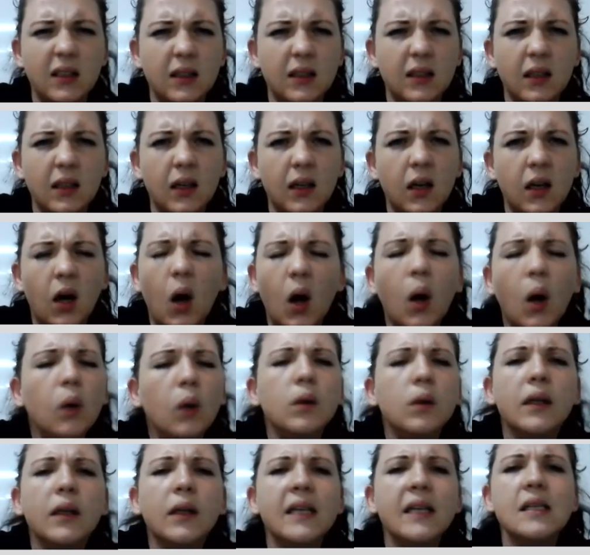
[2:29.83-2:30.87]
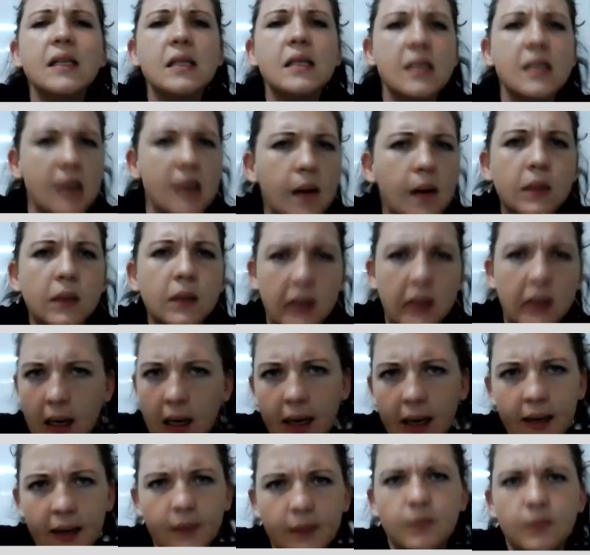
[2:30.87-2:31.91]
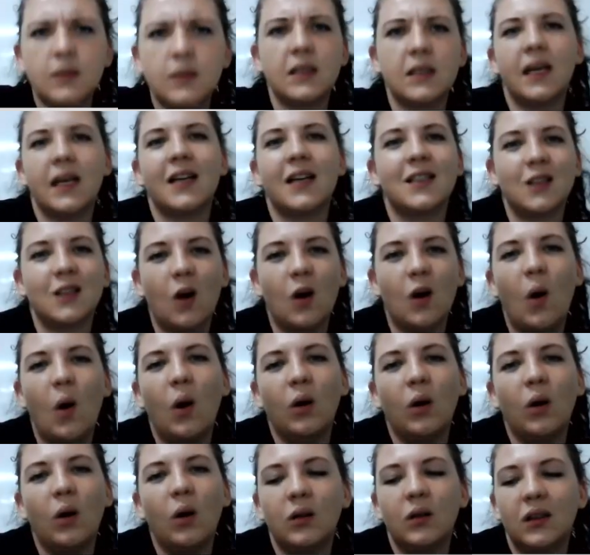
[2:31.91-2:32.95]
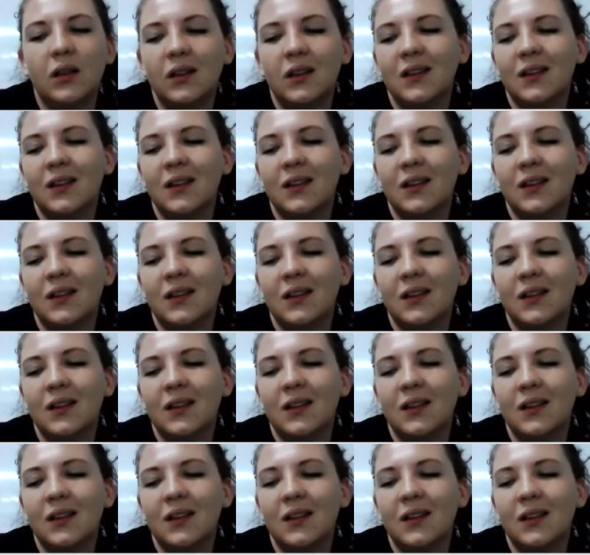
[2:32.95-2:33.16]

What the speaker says: Only sometimes it's cold.